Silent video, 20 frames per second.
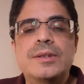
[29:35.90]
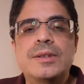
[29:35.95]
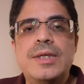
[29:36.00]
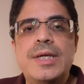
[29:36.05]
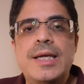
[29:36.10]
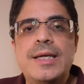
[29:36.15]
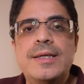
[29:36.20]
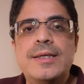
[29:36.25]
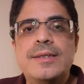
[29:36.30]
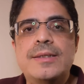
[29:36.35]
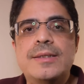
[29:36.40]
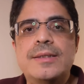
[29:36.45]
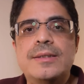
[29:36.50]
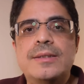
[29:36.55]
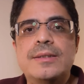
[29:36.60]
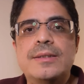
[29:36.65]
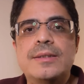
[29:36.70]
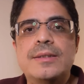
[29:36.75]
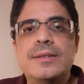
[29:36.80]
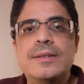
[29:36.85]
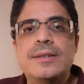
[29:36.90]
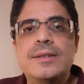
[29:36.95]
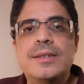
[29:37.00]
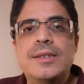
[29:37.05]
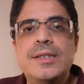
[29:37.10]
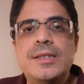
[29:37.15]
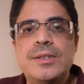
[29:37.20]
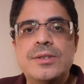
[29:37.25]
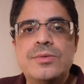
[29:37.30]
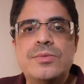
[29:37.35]
and
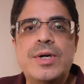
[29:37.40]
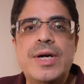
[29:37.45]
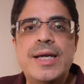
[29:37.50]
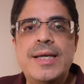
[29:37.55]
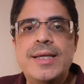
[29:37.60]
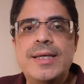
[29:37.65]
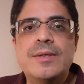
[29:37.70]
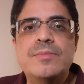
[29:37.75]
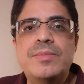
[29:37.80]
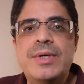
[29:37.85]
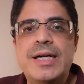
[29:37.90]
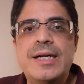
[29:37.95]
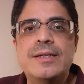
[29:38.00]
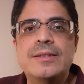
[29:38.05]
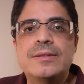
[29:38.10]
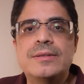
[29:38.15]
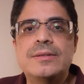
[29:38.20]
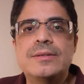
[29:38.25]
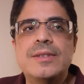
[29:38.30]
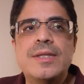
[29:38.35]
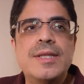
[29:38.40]
he is writing about